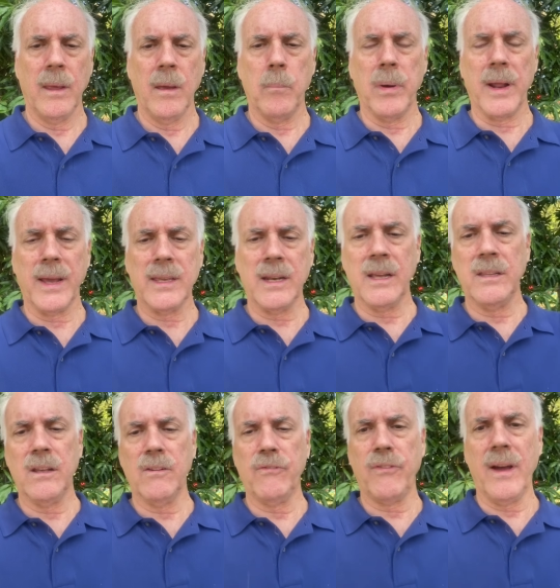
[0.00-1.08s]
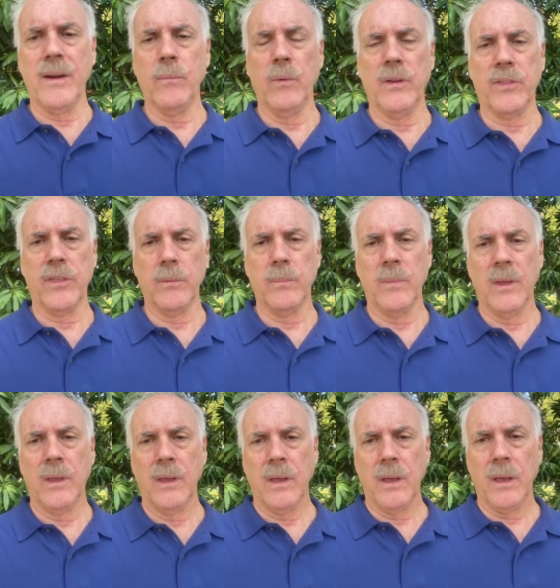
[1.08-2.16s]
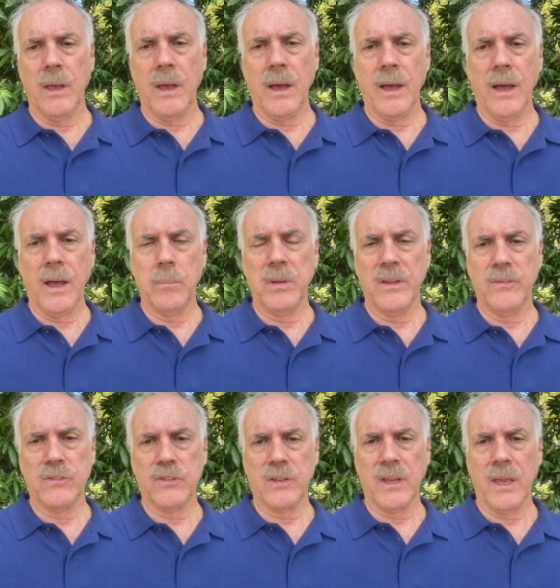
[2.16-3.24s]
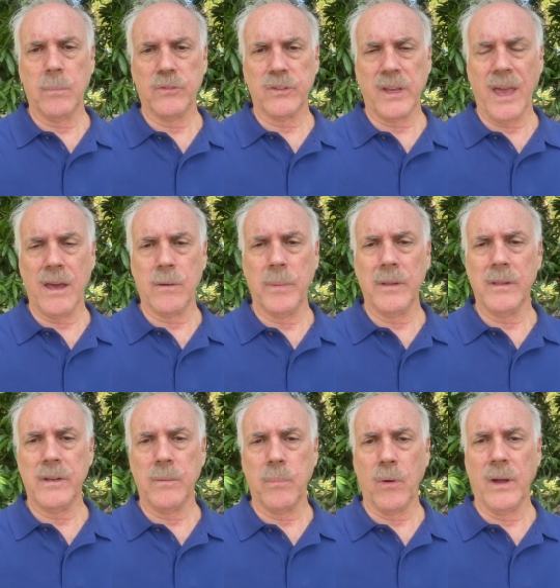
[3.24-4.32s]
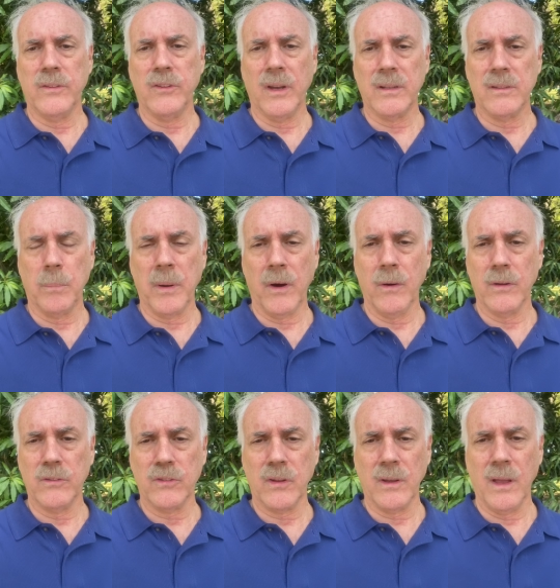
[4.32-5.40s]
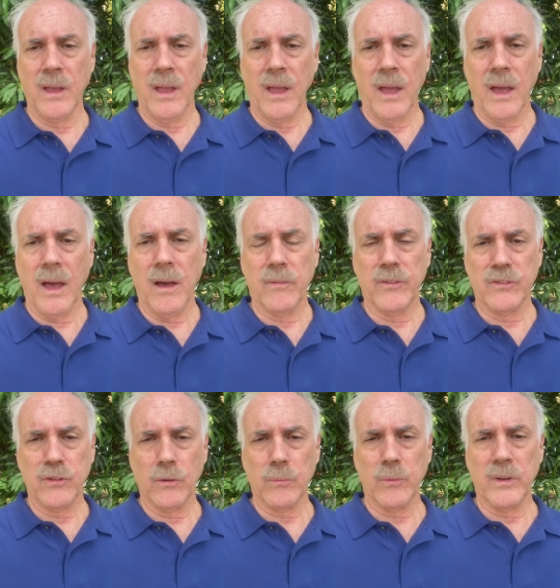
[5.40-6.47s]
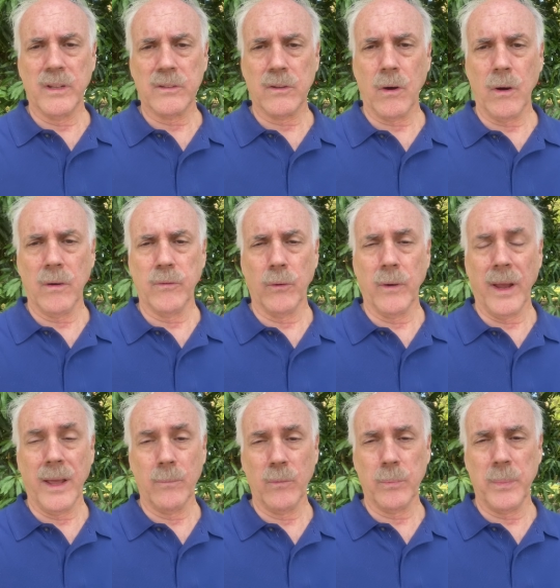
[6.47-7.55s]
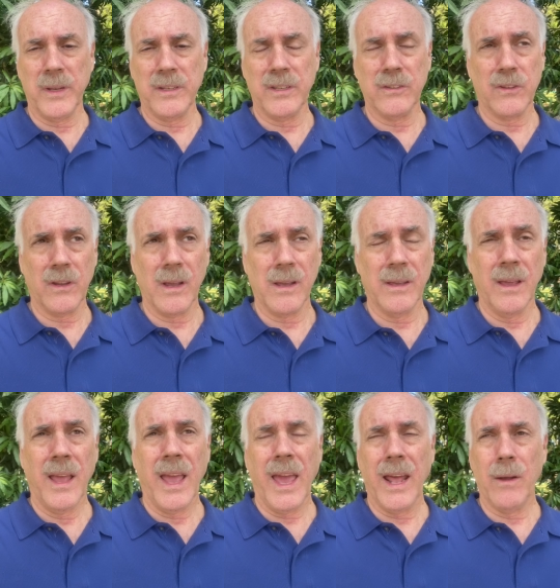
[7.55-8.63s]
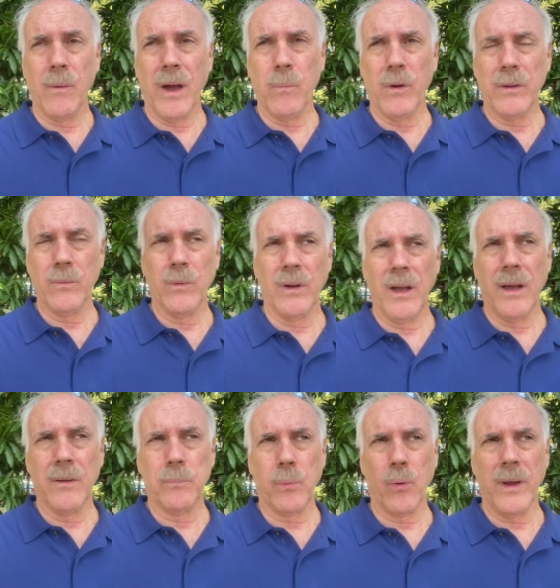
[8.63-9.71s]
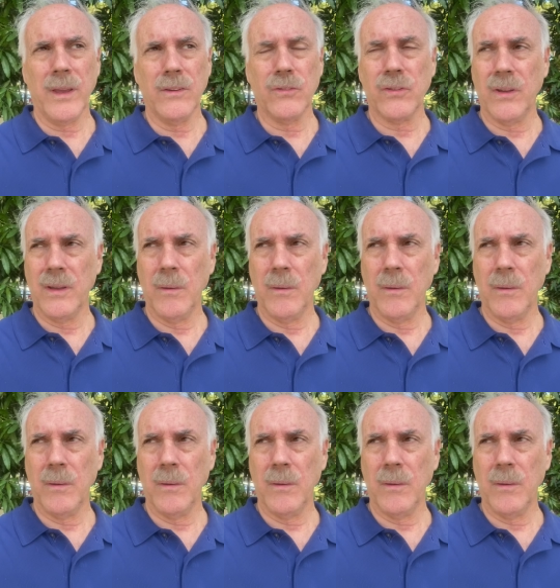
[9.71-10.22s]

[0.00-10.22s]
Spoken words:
But I can identify with the, I believe it's the Gables Accountability Project, the parents of the children at Carver, and with PTSA. And I want to praise